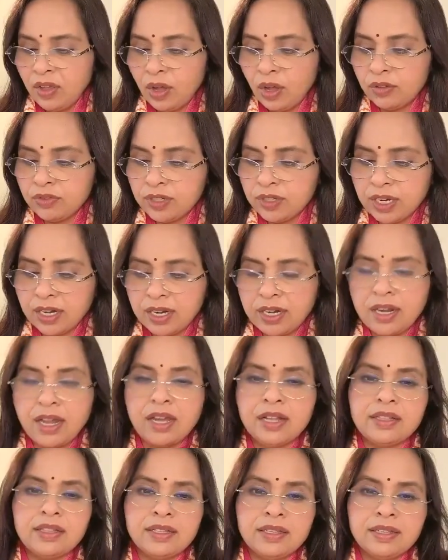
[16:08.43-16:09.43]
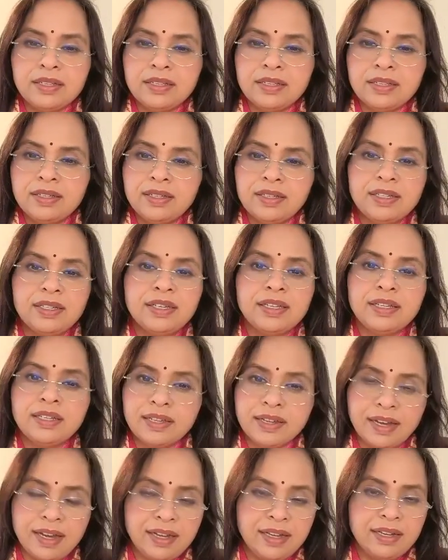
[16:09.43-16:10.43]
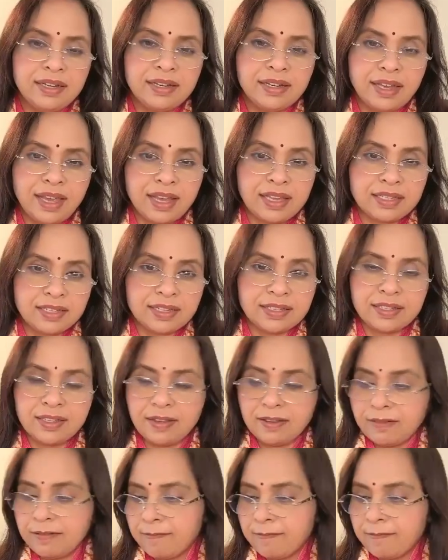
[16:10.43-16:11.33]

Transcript: of Jagannath in great ecstasy.